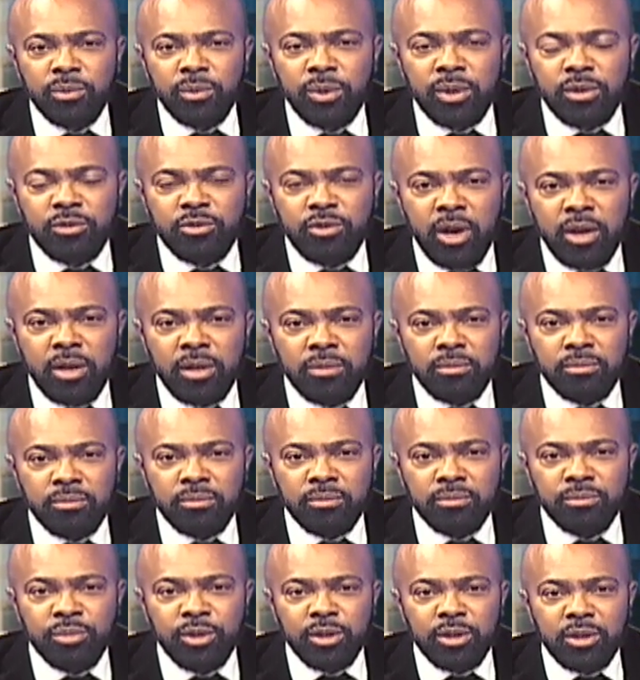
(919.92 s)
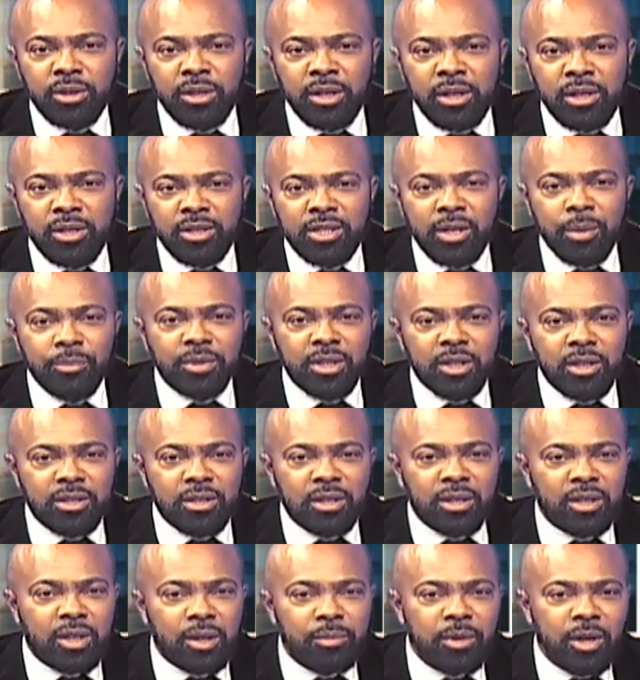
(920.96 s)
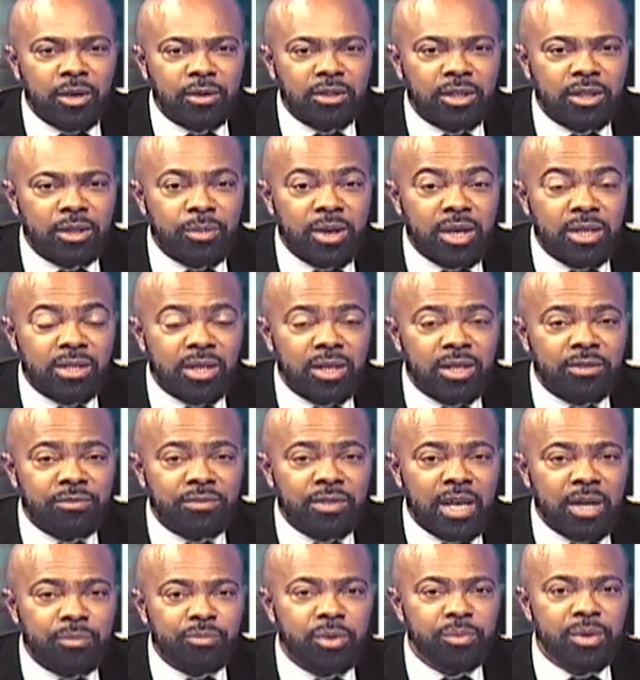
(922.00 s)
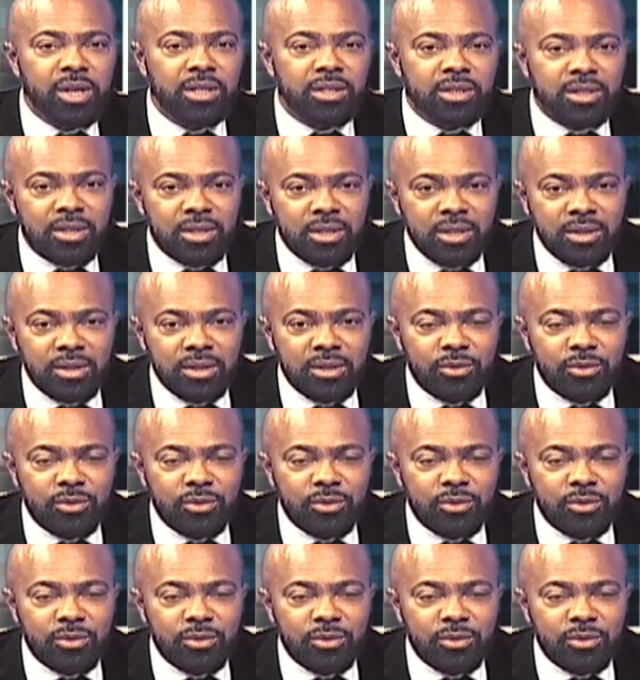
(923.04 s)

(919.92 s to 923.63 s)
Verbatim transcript: We'll try to put the something to think about in the mix, and if time permits,